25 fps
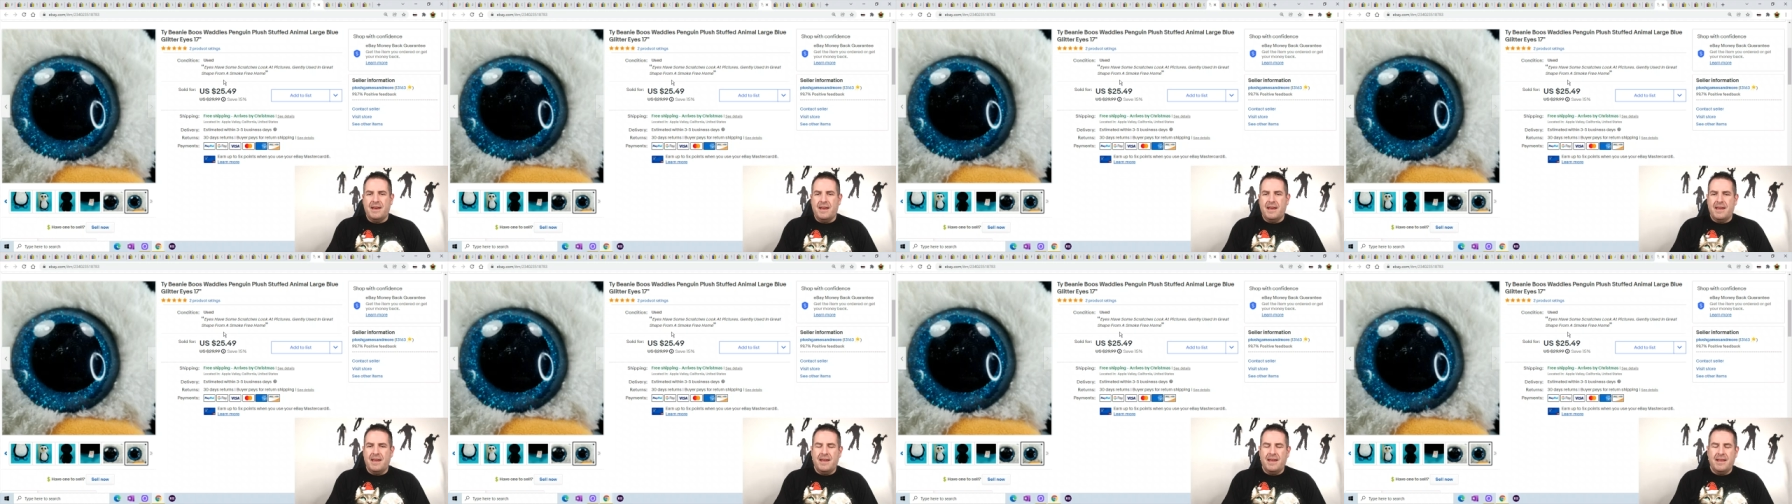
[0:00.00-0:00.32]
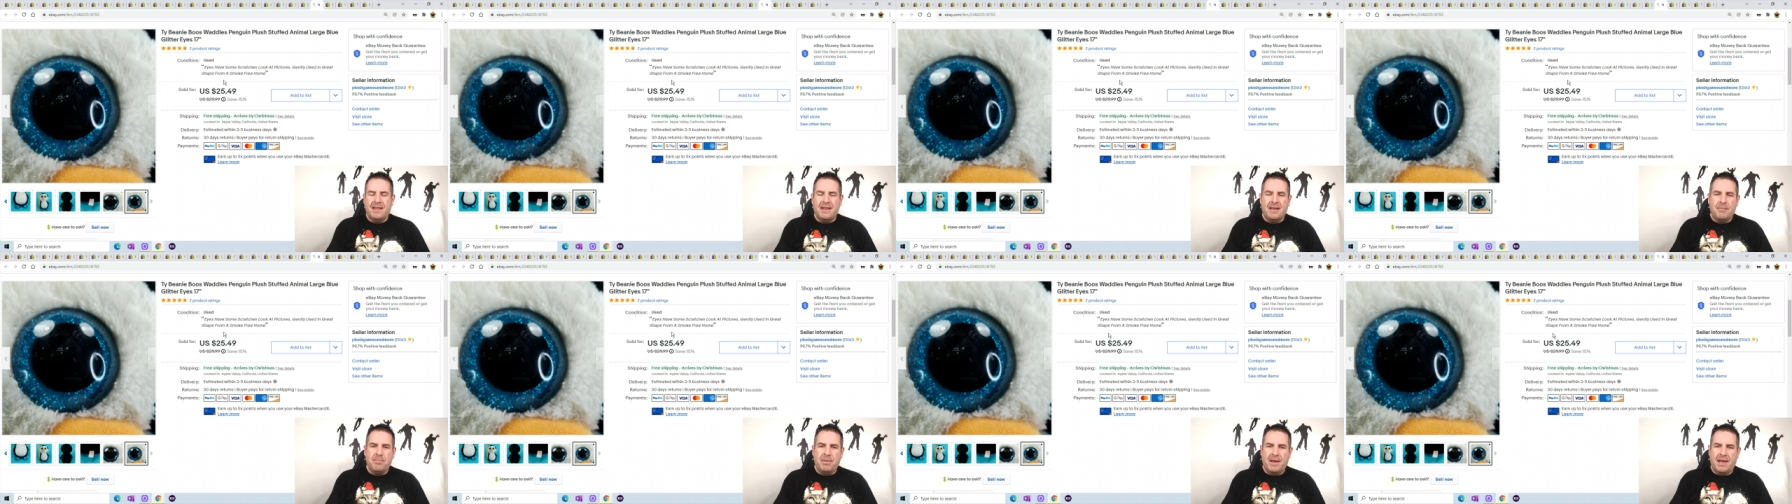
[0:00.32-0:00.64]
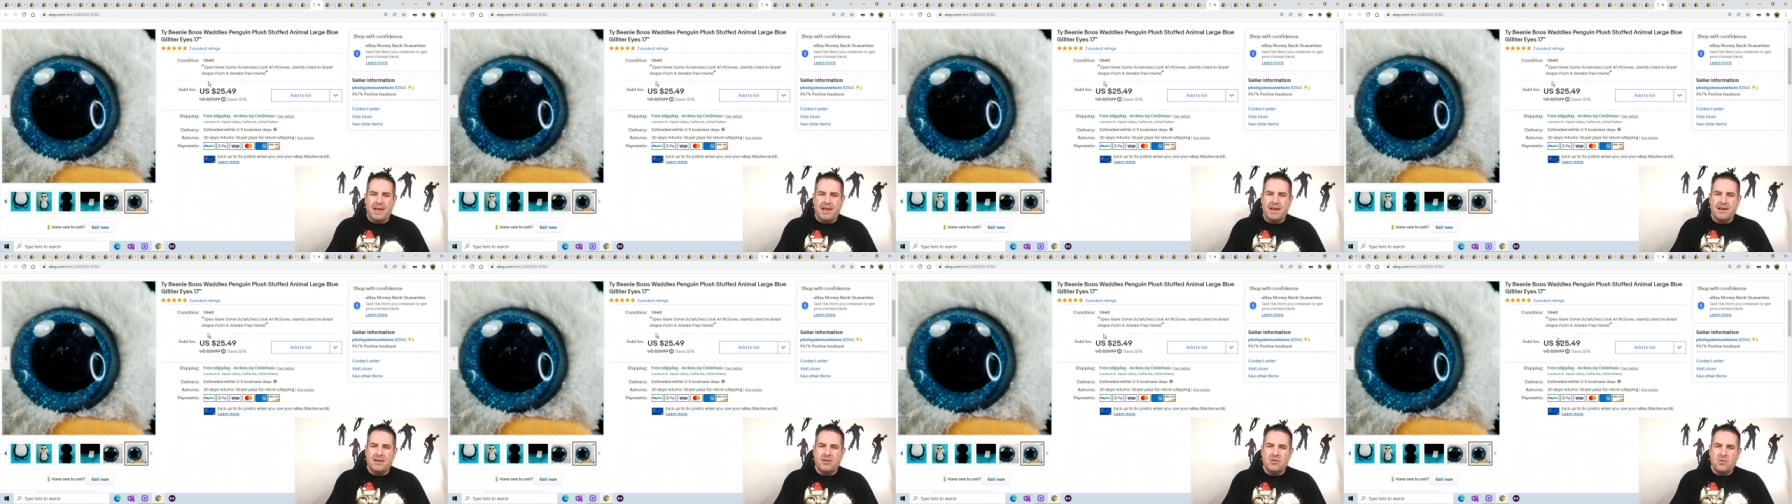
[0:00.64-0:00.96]
and they
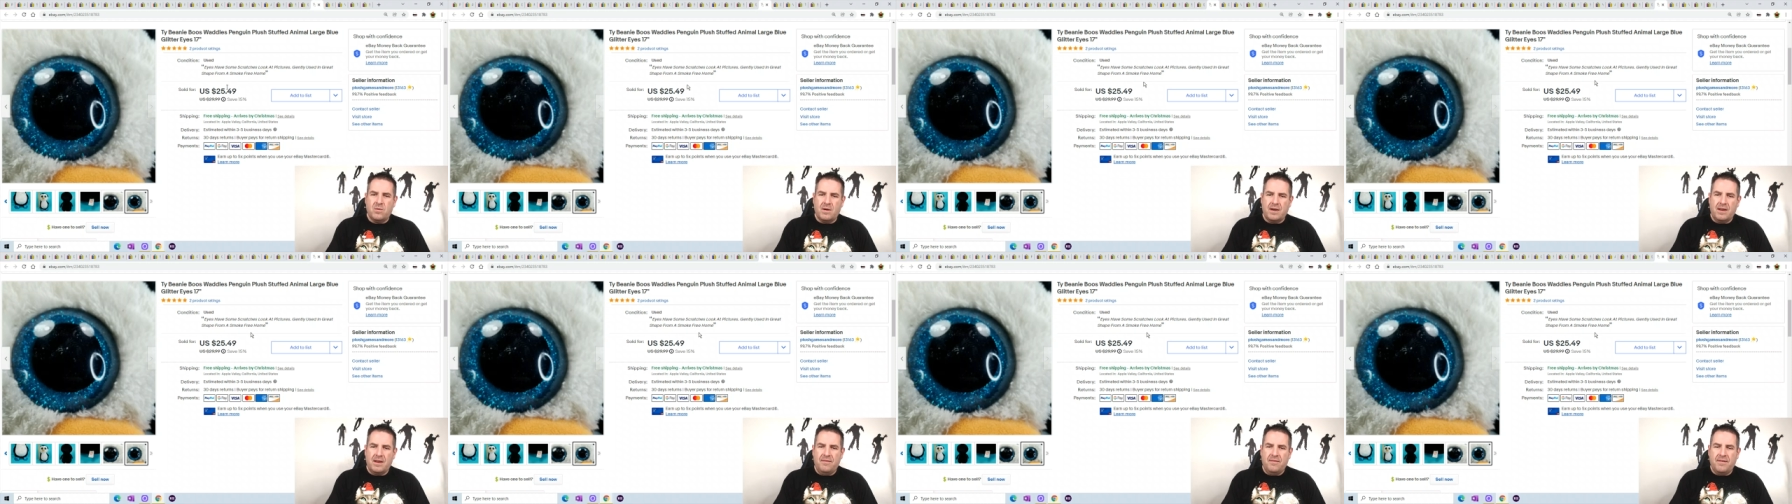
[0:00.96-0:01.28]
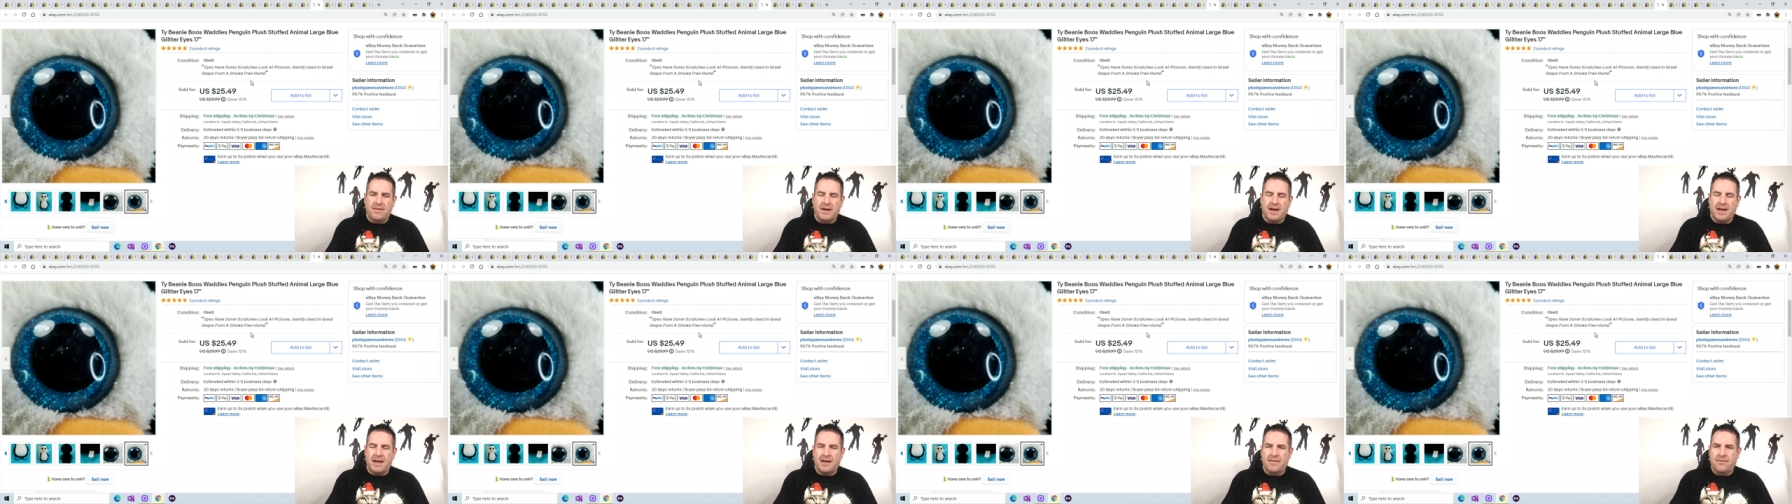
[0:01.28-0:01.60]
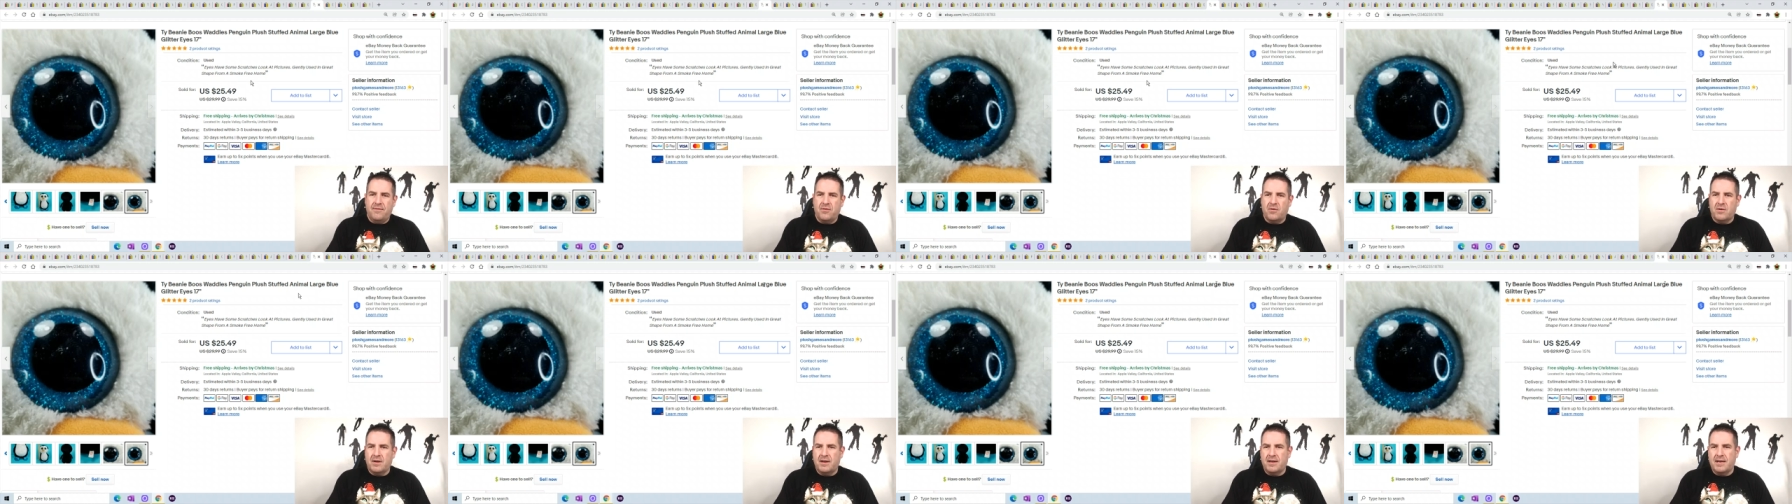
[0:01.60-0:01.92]
paid twenty-five
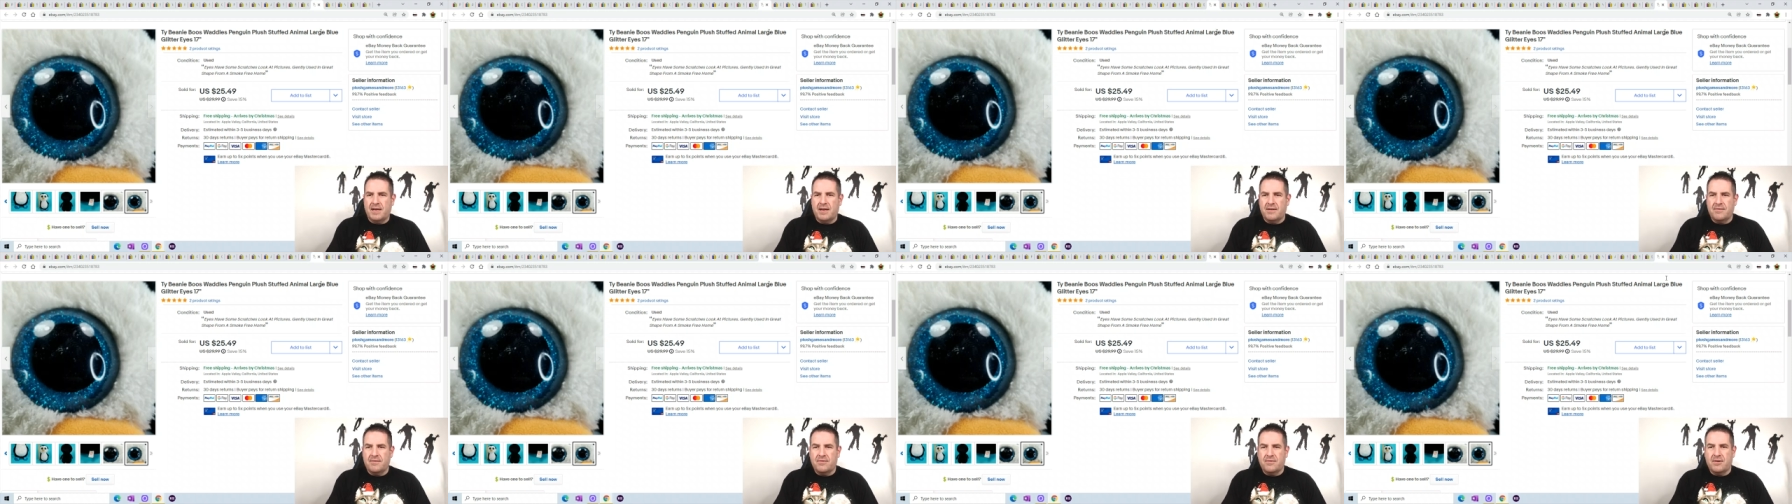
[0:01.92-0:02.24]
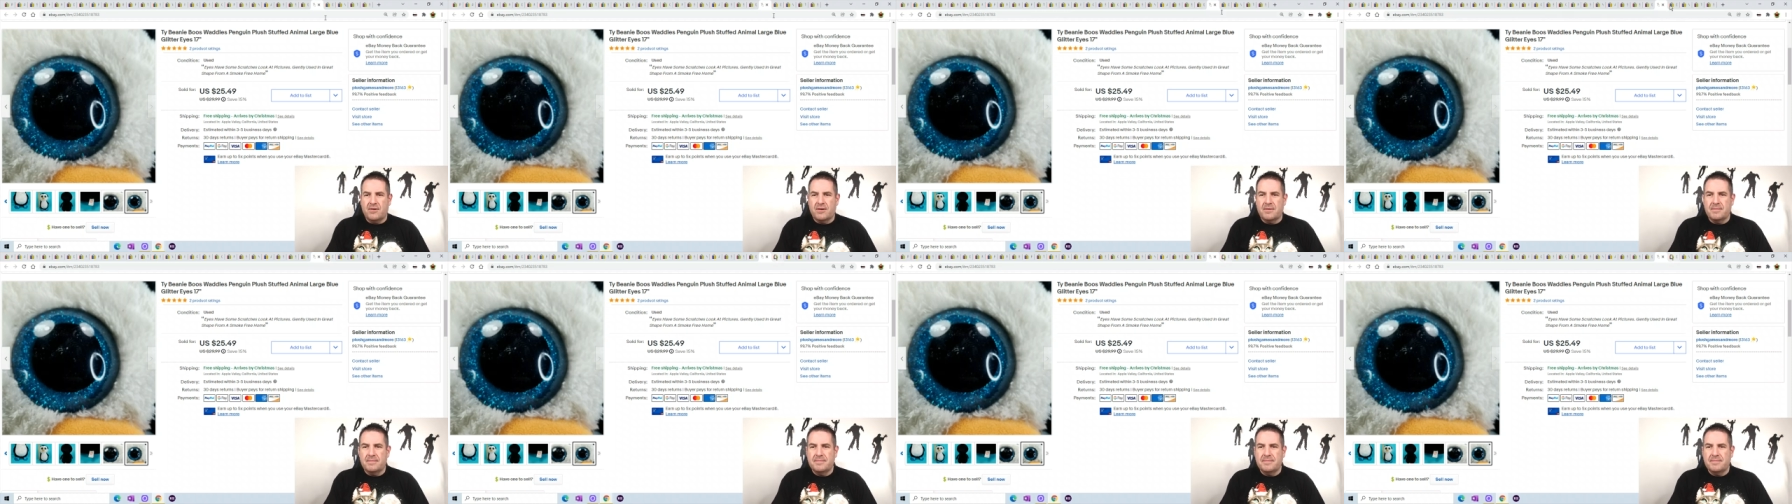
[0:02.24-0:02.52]
forty-nine for them.